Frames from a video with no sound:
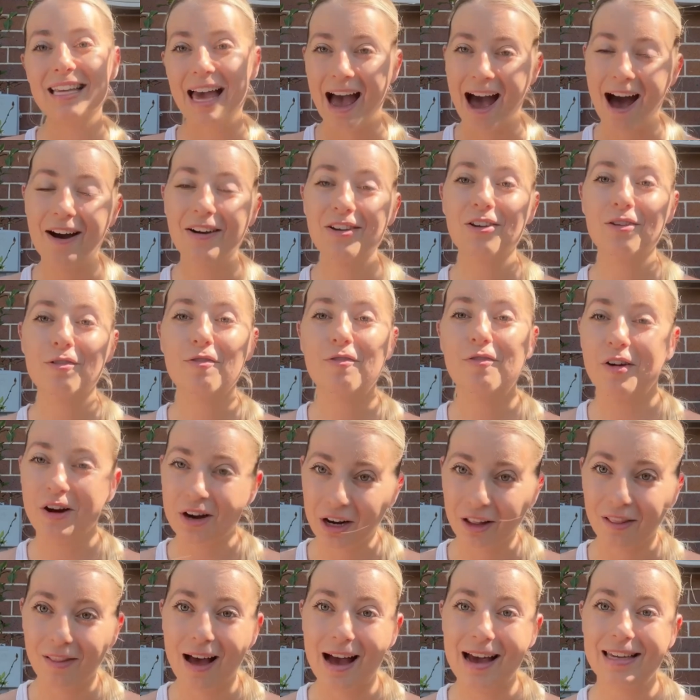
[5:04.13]
how you
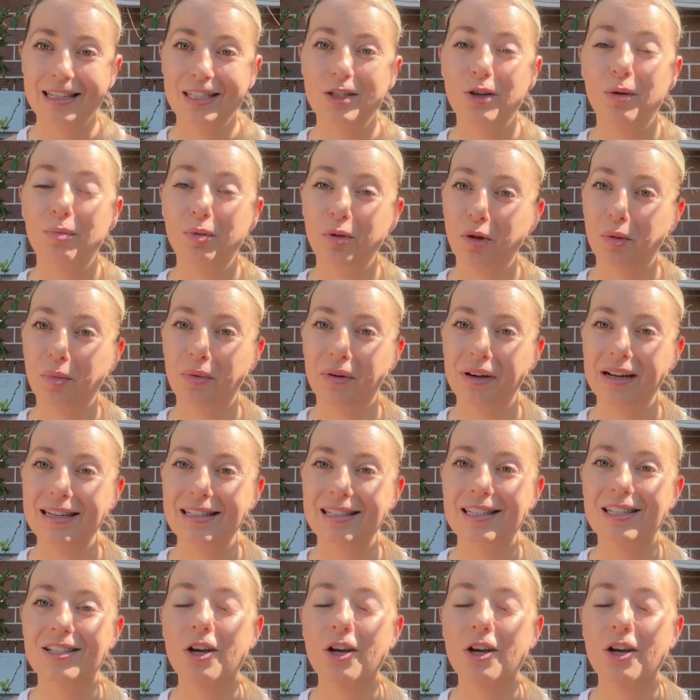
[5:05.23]
fertilize your blueberries.